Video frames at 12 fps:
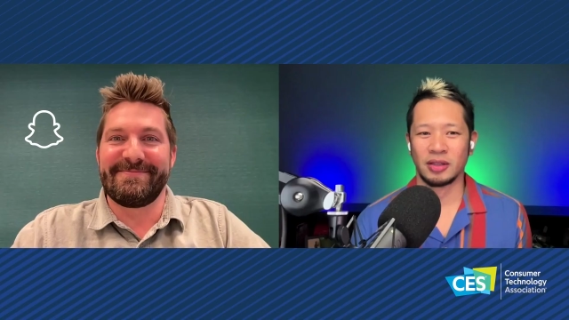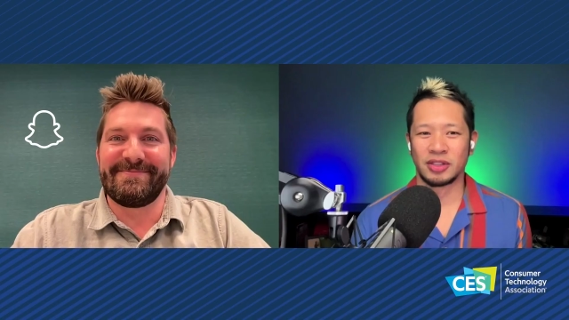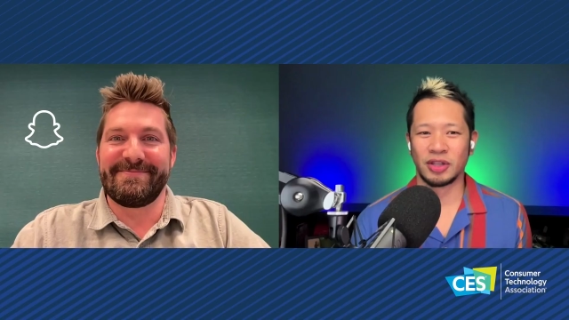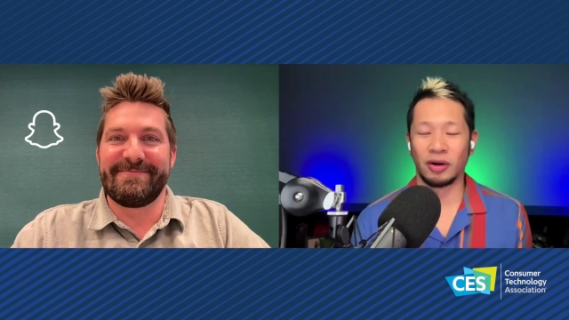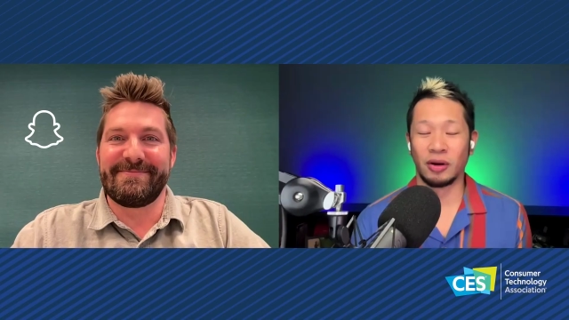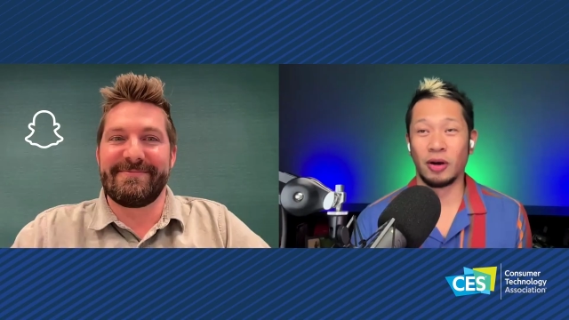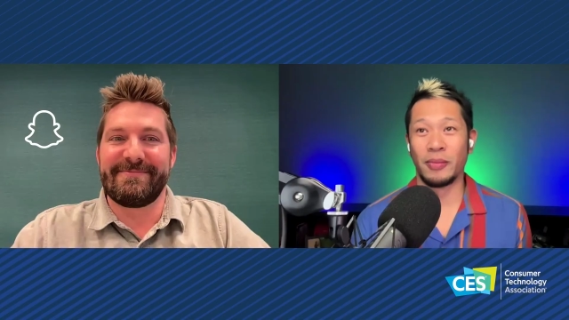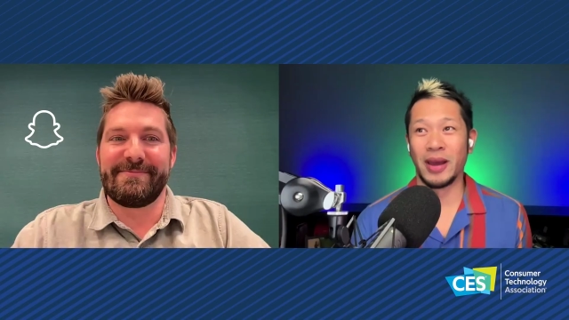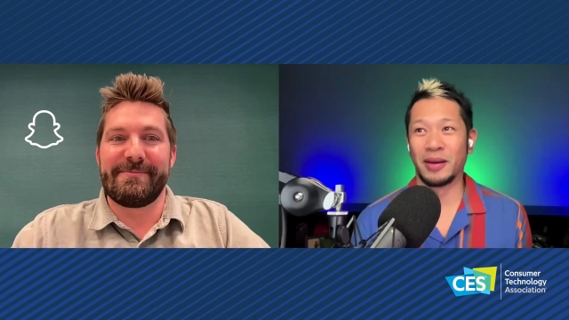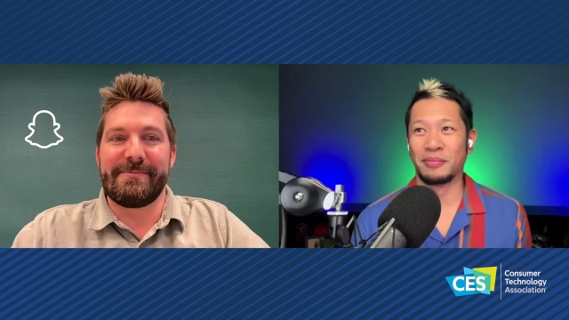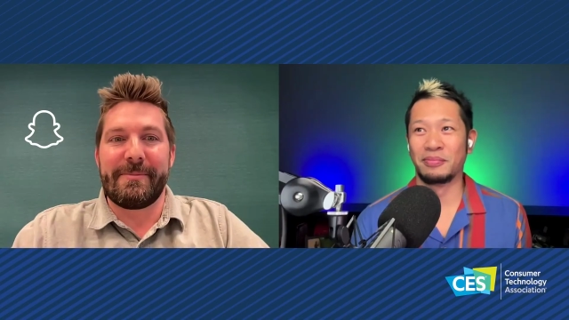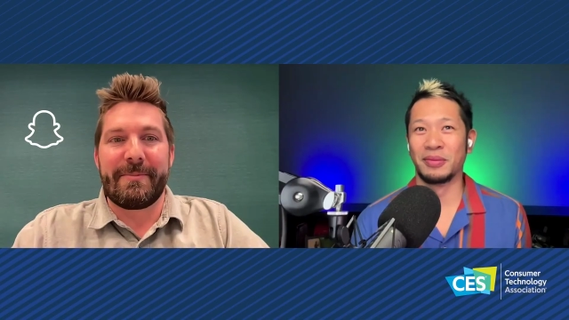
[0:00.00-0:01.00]
Speaker 1: So, oh
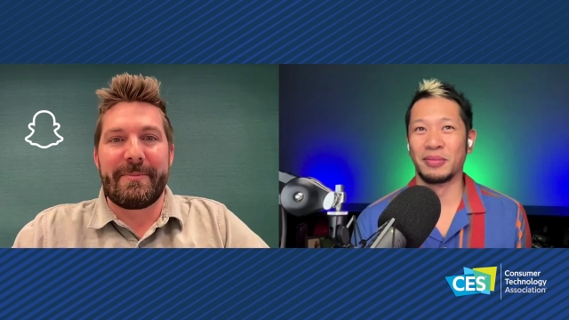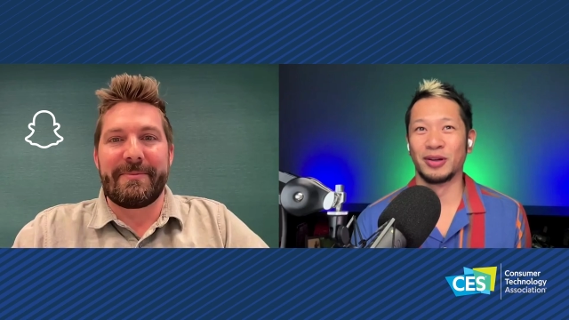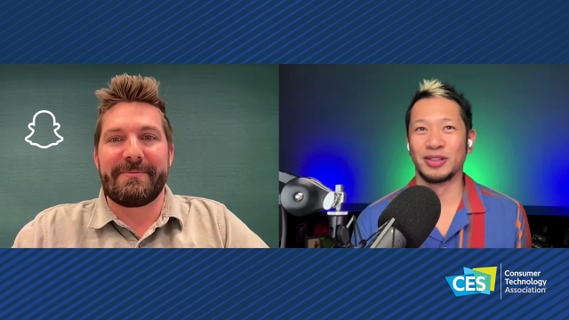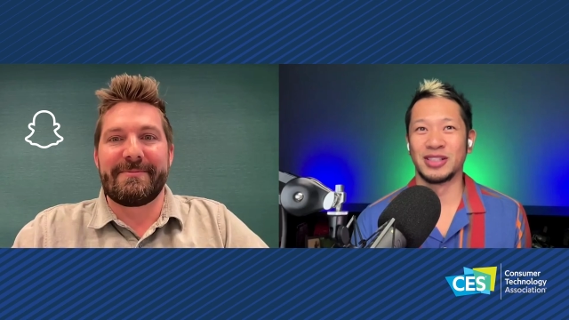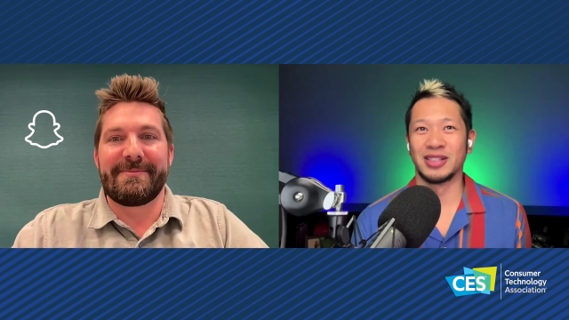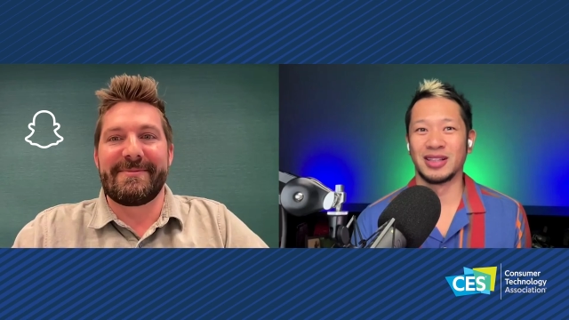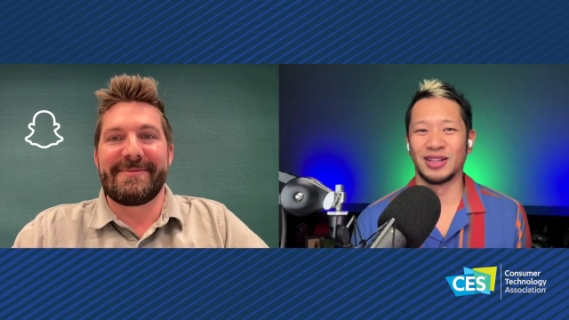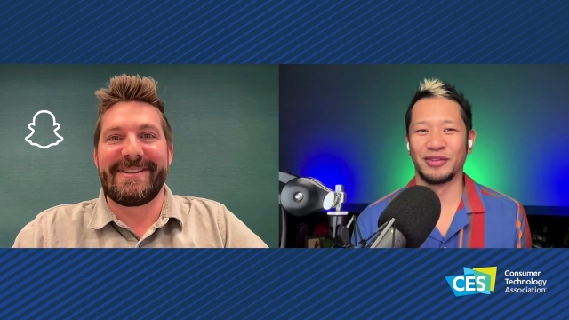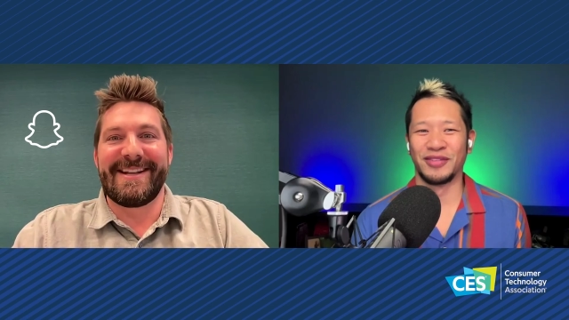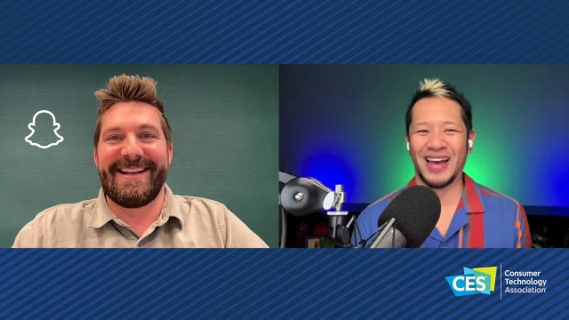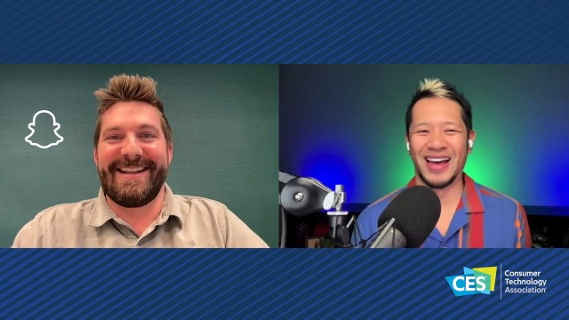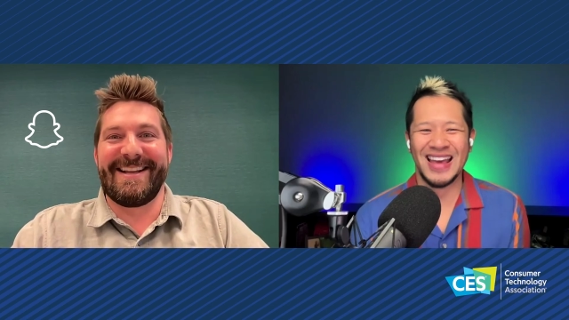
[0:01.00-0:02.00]
man, Bitmoji,
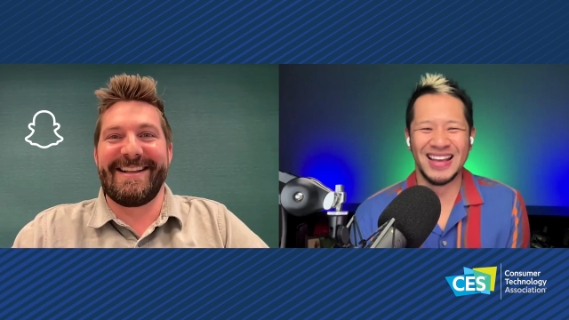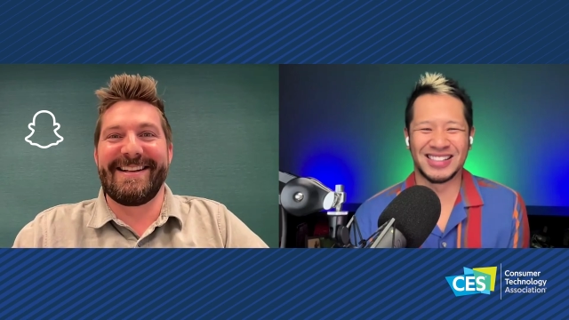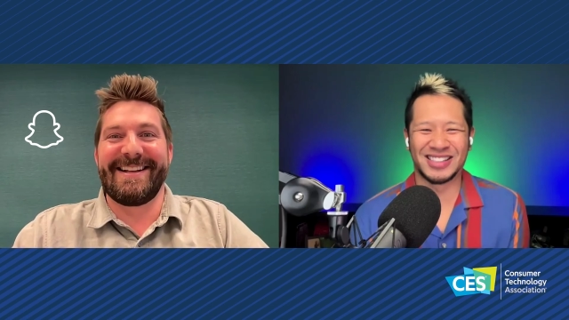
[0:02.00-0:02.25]
love that.